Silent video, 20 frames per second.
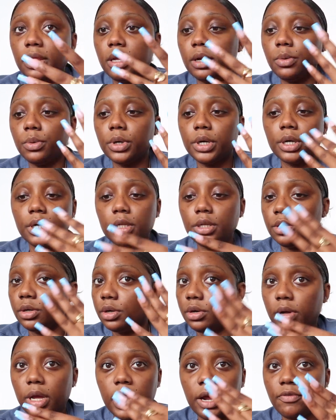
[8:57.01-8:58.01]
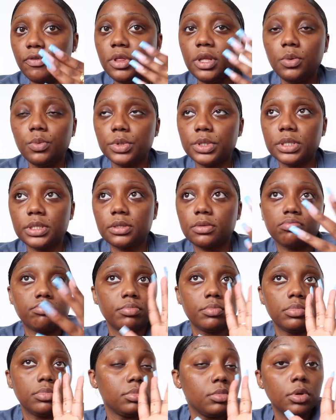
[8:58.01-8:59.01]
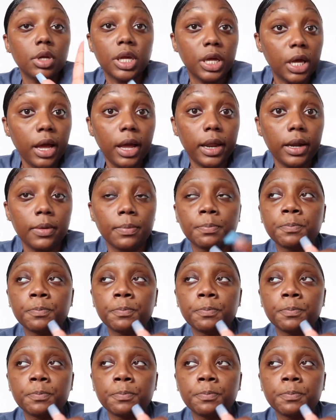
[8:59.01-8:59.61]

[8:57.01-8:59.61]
they were you know everything was good